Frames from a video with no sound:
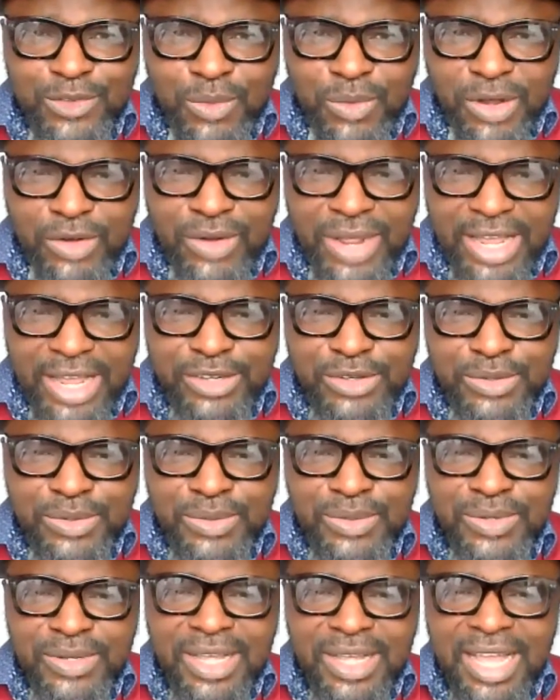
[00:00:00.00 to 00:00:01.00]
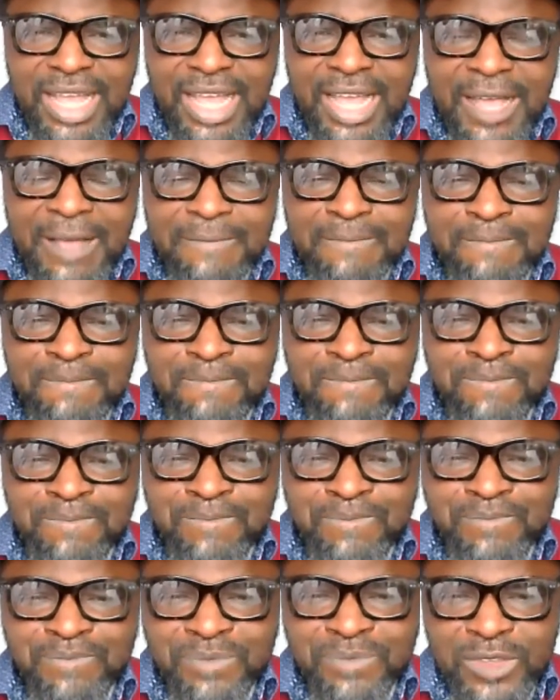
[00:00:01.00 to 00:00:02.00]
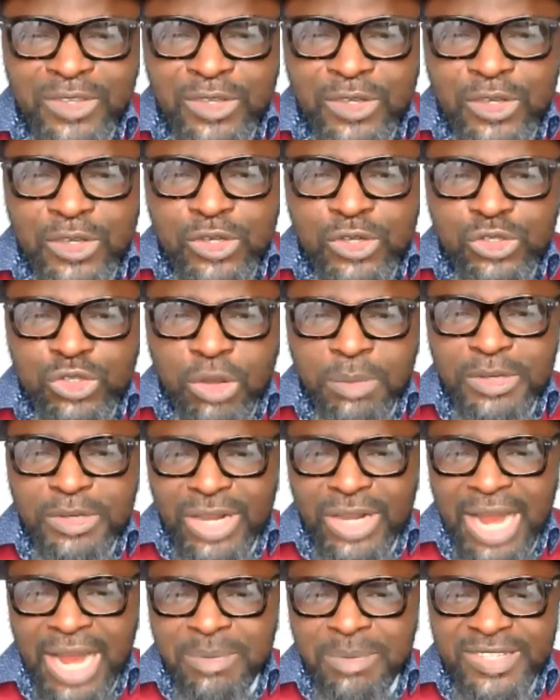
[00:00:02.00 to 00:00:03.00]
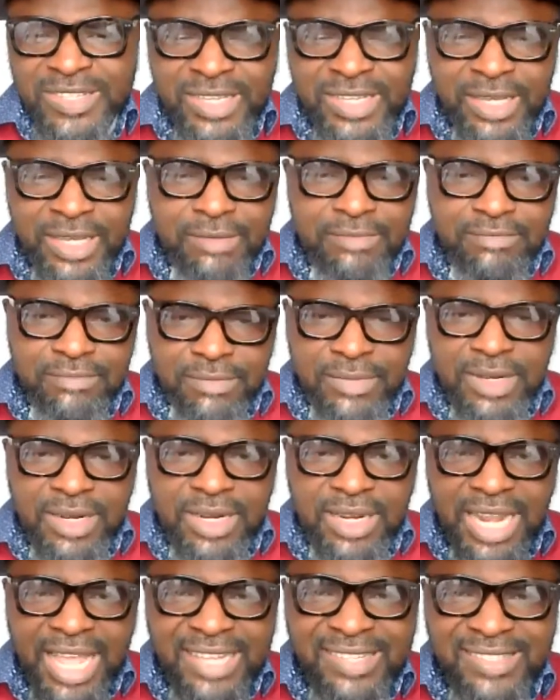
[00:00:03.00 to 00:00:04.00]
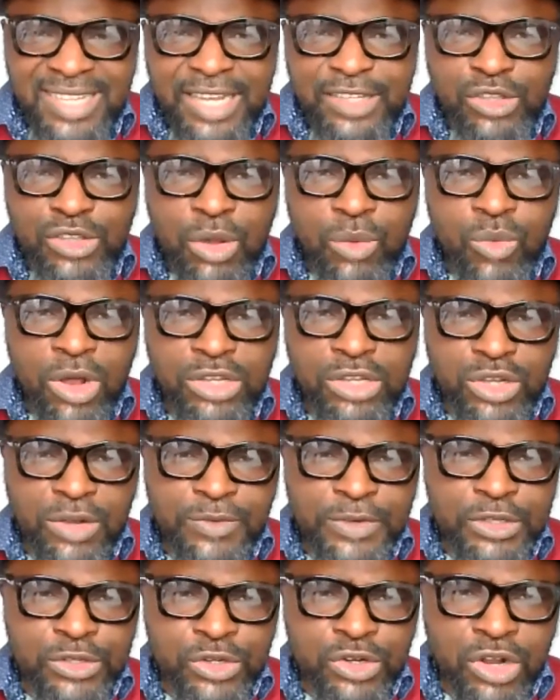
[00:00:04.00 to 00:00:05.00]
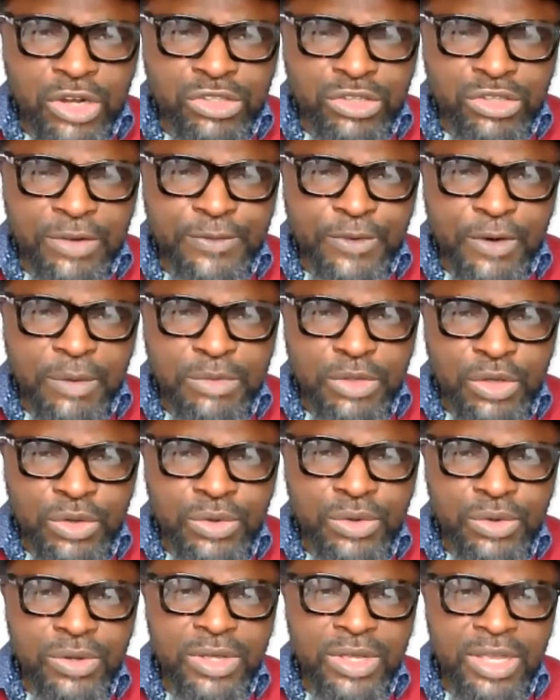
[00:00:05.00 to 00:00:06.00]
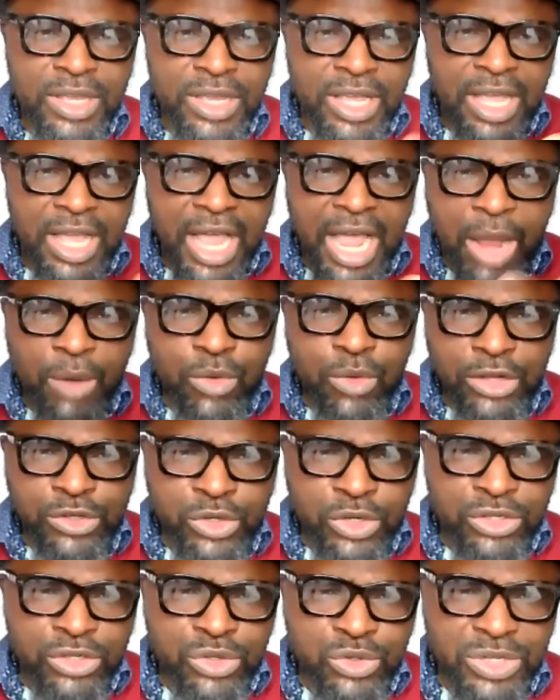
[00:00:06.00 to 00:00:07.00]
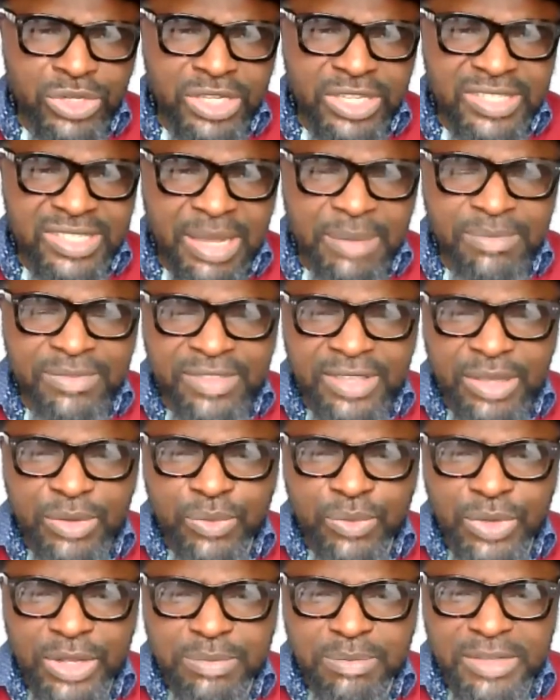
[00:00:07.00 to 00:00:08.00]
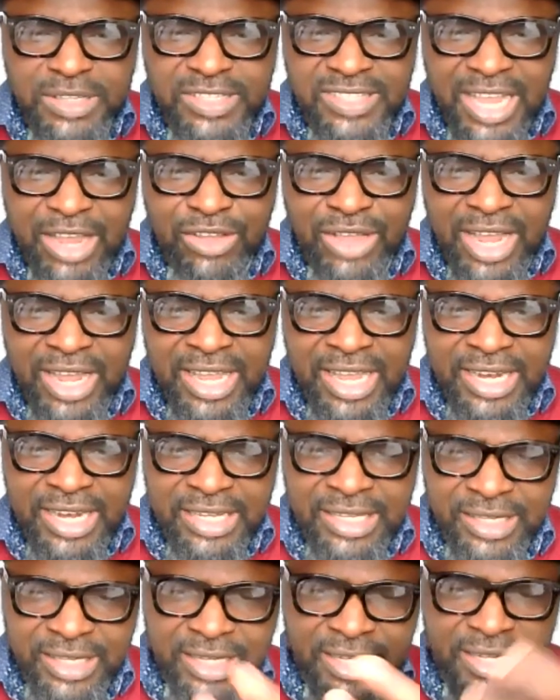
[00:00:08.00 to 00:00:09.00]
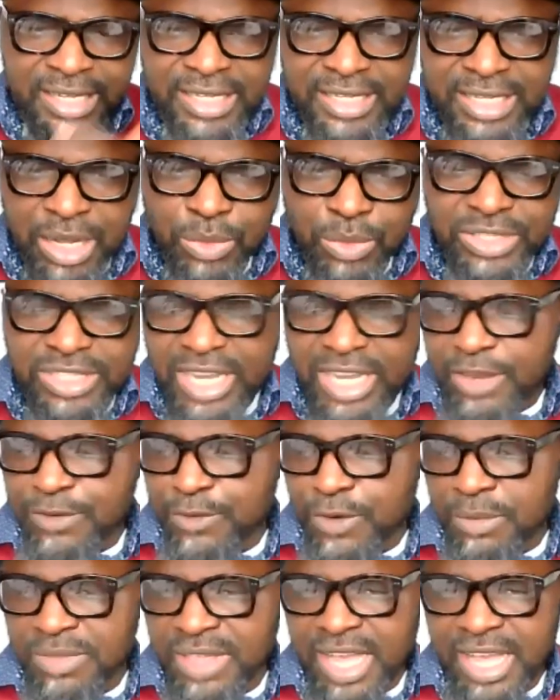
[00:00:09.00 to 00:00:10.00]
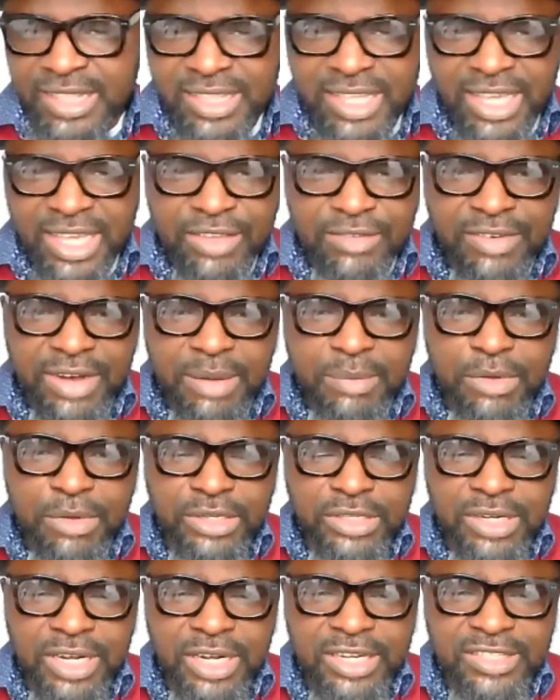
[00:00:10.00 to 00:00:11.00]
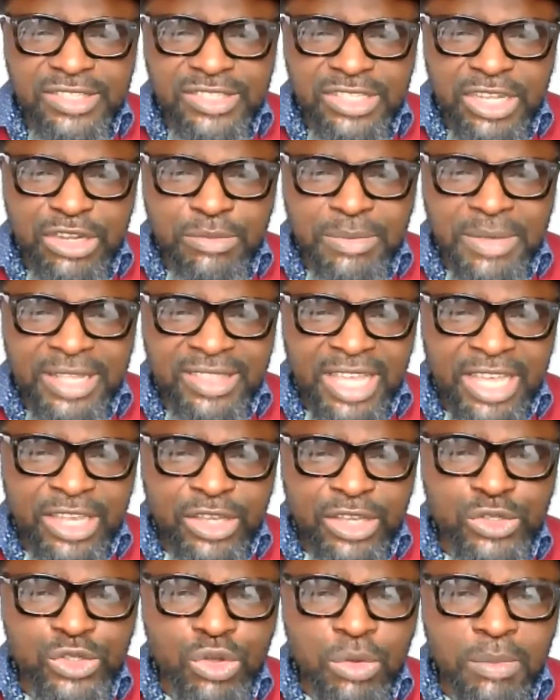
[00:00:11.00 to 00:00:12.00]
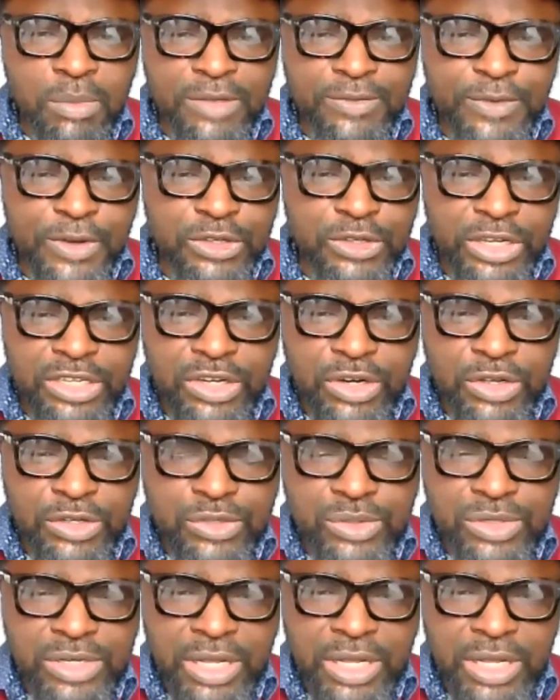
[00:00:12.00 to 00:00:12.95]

So, what do I do? Um, so, Ms. Olabisi, let's take some words of introduction from you. I will also do the same thing with Mrs. Ayayeni. Then we take it from there. Thank you very much, ladies and gentlemen. Thank you so much for joining us